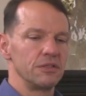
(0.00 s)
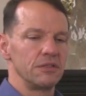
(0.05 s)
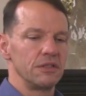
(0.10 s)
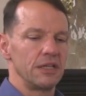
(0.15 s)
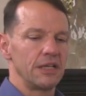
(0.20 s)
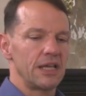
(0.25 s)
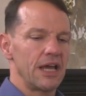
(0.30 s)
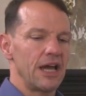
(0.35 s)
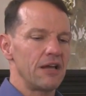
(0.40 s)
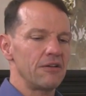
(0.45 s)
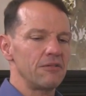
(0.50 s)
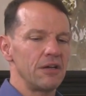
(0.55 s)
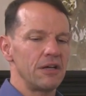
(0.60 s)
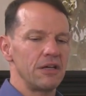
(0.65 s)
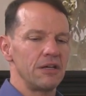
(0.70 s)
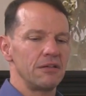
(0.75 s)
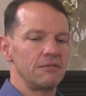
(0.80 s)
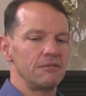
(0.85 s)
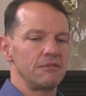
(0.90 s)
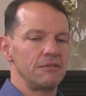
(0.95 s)
like, how do
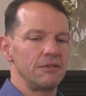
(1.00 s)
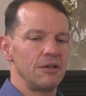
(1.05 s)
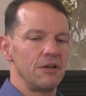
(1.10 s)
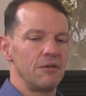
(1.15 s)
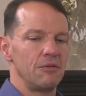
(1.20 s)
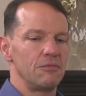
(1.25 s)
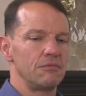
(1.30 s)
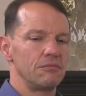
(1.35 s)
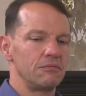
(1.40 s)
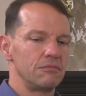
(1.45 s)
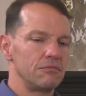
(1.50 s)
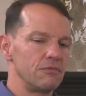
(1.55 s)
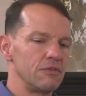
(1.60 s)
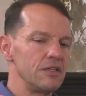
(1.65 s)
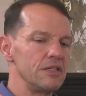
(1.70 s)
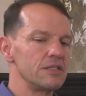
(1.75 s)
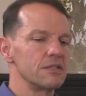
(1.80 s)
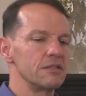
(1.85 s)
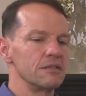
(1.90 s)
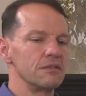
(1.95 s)
I,
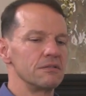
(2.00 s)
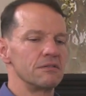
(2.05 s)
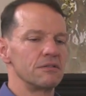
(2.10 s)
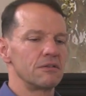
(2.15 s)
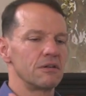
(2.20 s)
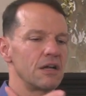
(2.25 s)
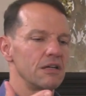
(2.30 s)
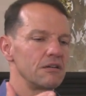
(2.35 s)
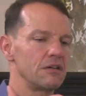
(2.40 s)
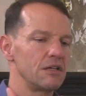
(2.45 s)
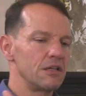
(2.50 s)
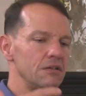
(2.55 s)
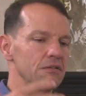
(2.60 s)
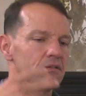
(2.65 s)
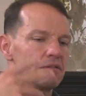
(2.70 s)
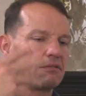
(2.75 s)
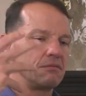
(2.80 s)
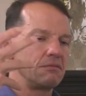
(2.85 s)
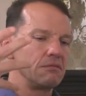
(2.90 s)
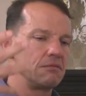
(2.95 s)
reason, or how do I
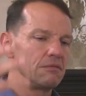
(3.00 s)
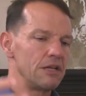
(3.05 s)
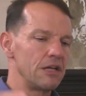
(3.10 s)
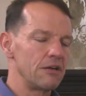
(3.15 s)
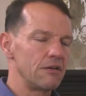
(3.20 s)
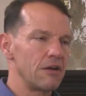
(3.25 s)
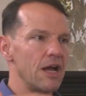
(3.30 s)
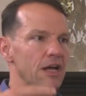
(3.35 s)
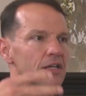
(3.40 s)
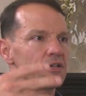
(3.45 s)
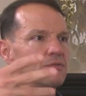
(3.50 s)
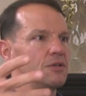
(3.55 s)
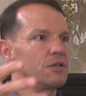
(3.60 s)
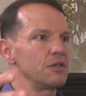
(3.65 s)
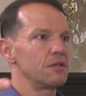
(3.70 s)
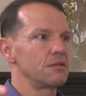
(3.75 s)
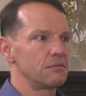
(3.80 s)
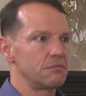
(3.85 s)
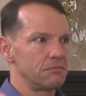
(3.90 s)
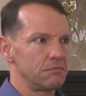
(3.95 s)
interact
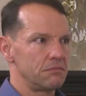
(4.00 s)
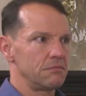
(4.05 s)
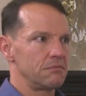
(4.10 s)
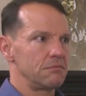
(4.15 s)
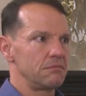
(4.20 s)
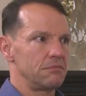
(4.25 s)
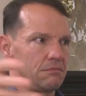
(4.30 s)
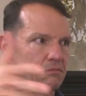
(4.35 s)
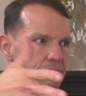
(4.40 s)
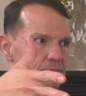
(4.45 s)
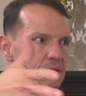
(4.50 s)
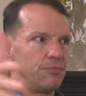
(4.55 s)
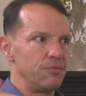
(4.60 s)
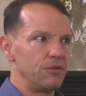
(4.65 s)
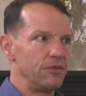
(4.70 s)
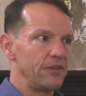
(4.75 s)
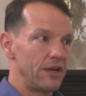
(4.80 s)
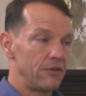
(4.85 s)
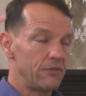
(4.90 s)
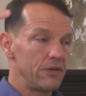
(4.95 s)
with
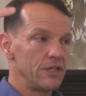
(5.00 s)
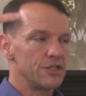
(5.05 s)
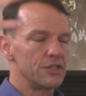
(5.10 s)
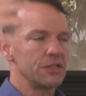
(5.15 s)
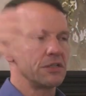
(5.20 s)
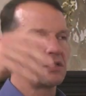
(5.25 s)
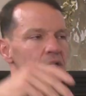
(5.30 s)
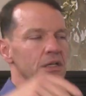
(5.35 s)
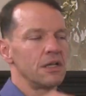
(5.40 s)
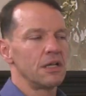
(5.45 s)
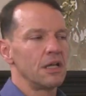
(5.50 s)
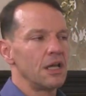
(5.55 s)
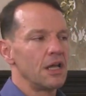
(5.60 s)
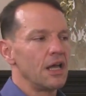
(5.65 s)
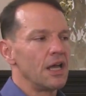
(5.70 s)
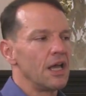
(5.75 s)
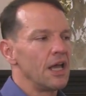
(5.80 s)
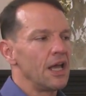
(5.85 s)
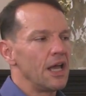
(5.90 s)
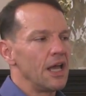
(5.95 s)
people in that region?
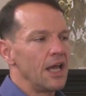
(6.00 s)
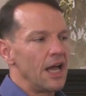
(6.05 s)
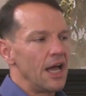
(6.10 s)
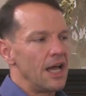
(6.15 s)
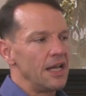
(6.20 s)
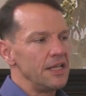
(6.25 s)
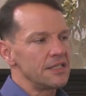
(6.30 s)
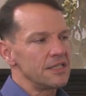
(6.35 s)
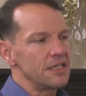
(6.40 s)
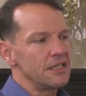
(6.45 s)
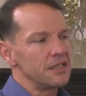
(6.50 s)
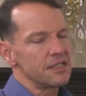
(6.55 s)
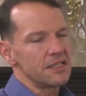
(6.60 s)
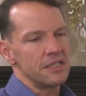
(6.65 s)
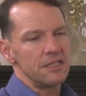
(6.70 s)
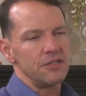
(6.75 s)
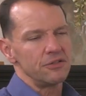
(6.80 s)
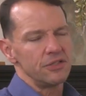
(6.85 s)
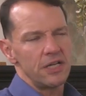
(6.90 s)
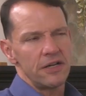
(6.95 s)
And he said,
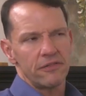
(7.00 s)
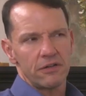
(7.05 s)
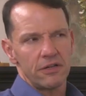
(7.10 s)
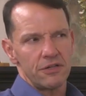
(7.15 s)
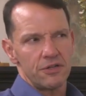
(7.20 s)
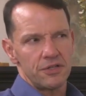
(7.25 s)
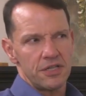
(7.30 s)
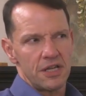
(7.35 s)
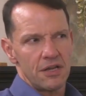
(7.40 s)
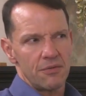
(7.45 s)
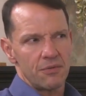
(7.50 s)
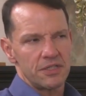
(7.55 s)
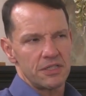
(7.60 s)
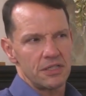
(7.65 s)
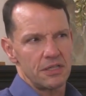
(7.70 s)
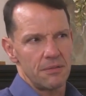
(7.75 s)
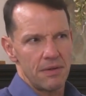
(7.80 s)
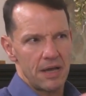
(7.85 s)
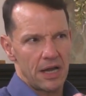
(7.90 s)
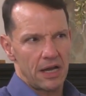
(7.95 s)
listen, you'll never understand what's
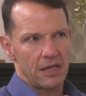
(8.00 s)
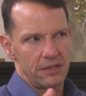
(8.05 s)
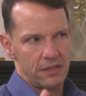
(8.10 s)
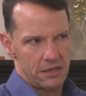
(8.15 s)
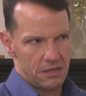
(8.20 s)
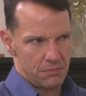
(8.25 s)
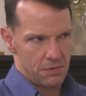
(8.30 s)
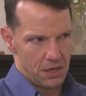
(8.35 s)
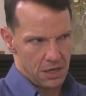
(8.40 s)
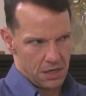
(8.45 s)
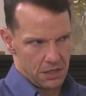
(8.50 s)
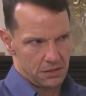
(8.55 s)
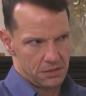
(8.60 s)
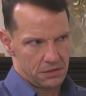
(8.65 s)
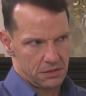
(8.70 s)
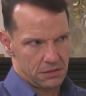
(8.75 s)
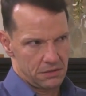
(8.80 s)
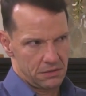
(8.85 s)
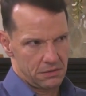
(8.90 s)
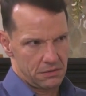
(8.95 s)
in the back of their
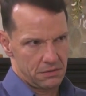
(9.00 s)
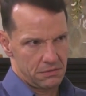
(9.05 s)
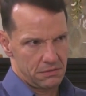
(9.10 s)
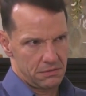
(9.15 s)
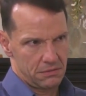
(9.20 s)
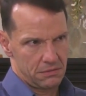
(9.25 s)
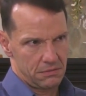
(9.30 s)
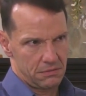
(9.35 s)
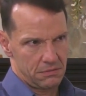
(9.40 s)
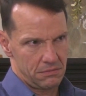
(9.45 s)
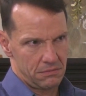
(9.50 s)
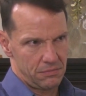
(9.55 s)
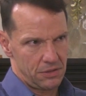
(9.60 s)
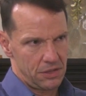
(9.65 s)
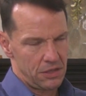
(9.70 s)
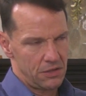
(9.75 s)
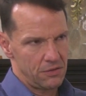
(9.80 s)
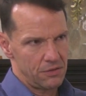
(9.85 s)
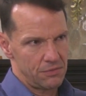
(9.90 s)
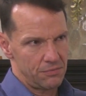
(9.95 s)
minds, but
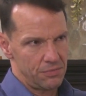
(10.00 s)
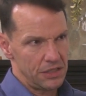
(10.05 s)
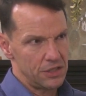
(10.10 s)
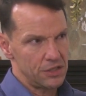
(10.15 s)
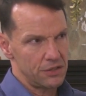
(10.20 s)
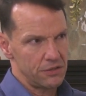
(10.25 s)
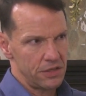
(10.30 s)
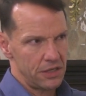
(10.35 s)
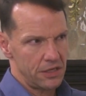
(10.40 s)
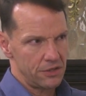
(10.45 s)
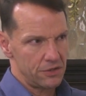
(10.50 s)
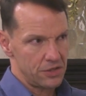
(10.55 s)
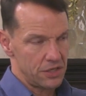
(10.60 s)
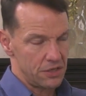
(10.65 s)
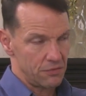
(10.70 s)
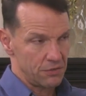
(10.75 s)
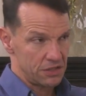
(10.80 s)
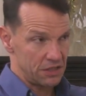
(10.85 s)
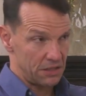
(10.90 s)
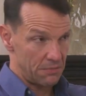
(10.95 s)
I'll make sure they
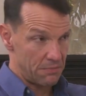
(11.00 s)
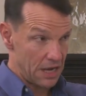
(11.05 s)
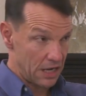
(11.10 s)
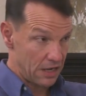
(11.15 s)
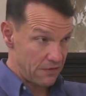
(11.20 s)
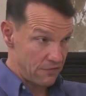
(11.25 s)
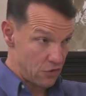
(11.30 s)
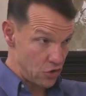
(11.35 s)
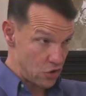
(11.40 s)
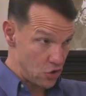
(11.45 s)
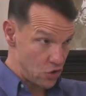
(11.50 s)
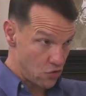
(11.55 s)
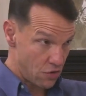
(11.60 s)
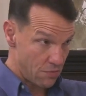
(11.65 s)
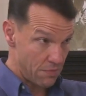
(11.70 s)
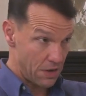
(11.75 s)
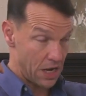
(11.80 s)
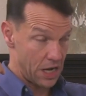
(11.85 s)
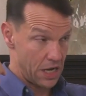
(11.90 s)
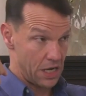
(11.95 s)
understand what's in the back of your
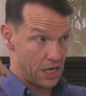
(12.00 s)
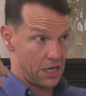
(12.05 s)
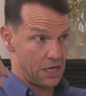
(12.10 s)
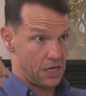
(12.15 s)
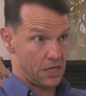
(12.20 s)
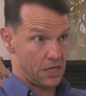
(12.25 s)
mind.